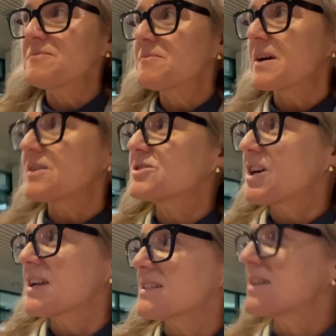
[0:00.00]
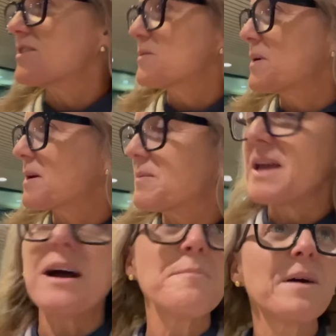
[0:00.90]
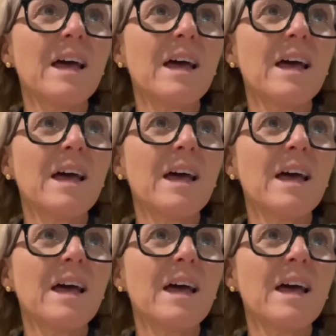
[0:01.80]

Michael John is here to pick me up,